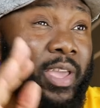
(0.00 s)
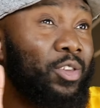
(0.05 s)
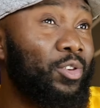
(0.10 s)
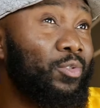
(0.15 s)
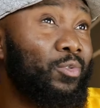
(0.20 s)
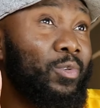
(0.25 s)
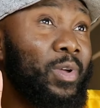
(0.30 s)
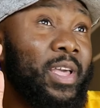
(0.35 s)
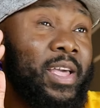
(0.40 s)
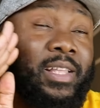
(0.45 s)

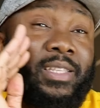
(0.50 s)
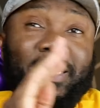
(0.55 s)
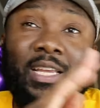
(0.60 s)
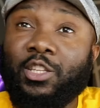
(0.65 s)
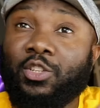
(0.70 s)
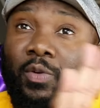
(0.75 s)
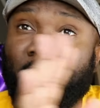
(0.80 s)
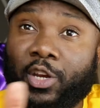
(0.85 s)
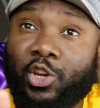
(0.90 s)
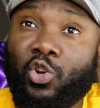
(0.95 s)
you
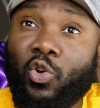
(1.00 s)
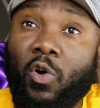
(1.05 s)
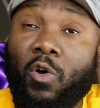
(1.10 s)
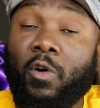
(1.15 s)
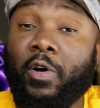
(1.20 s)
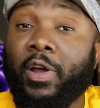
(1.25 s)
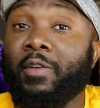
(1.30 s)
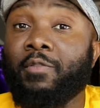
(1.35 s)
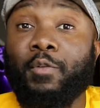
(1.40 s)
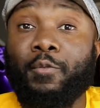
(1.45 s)
tend to
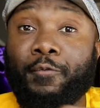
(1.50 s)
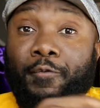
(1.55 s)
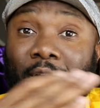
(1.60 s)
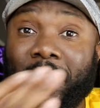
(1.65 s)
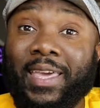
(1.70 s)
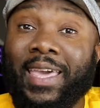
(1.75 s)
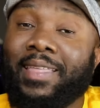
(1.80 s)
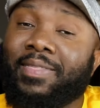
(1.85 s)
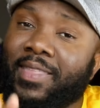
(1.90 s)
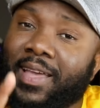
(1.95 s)
ignore or even
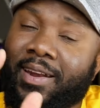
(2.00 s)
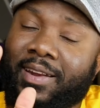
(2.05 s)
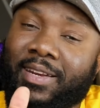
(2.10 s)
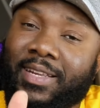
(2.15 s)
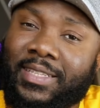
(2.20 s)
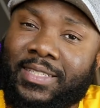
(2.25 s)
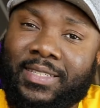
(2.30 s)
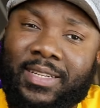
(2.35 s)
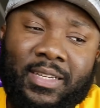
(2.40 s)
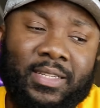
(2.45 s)
forget that it
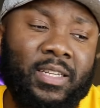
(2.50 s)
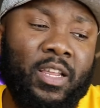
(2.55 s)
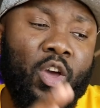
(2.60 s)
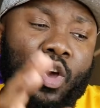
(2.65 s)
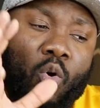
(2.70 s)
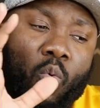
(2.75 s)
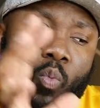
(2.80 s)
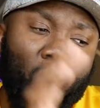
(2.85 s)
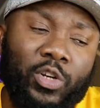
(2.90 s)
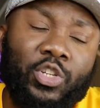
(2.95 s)
exists
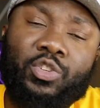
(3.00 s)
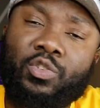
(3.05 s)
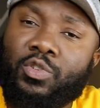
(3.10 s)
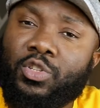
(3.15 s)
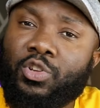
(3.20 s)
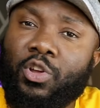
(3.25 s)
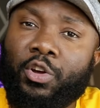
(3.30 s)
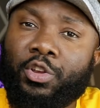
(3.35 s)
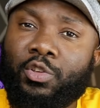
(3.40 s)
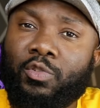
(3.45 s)
once you
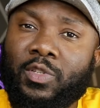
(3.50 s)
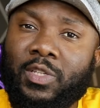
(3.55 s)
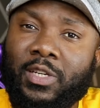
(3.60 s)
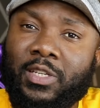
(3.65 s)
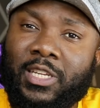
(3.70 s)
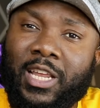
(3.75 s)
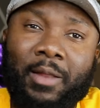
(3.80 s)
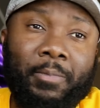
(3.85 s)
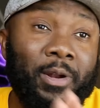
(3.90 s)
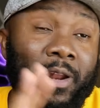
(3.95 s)
start using
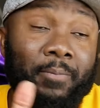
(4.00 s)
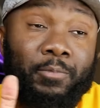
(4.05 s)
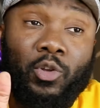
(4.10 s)
the tablet.